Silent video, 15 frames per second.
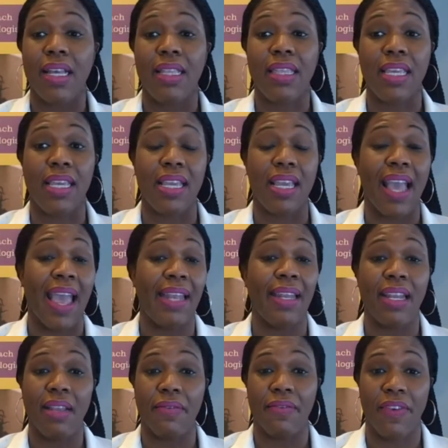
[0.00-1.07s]
the
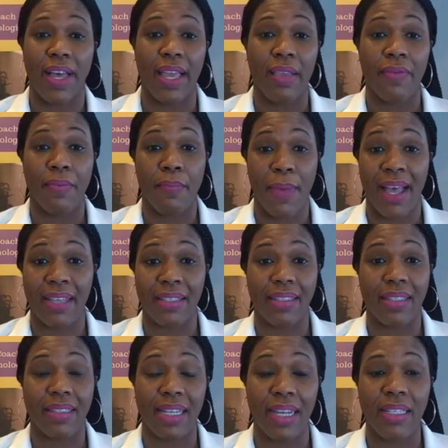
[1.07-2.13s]
N95 mask
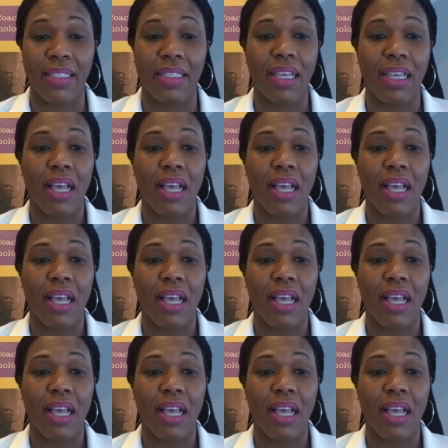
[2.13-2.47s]
does.